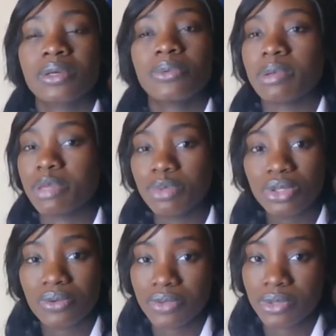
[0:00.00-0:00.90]
When people
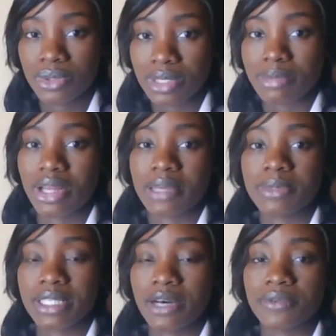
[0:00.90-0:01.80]
don't feel good about
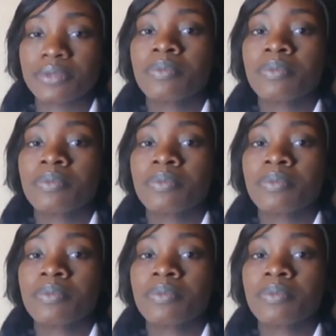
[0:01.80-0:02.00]
themselves,